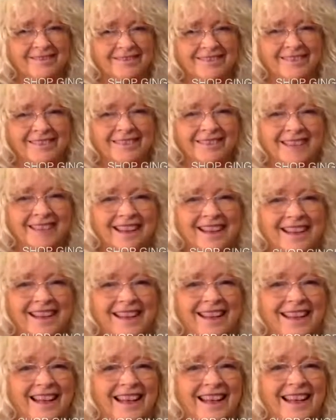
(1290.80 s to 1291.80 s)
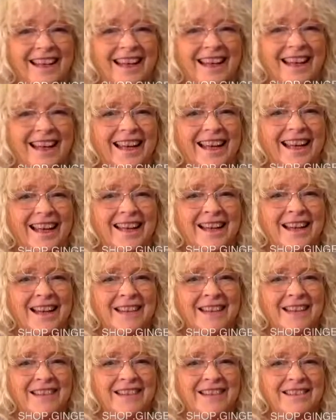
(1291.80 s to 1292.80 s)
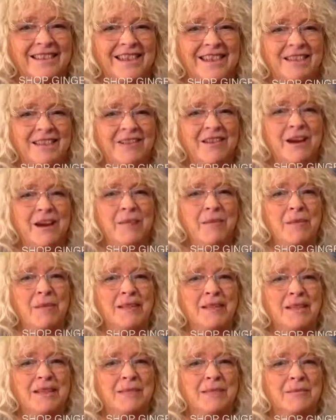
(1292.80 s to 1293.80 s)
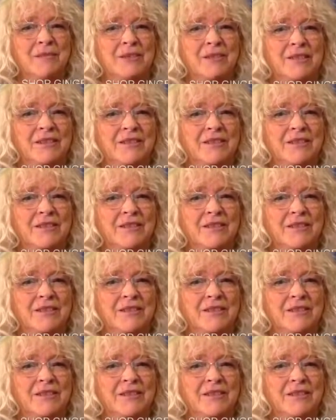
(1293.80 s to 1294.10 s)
and I'm going to look at your comments some more.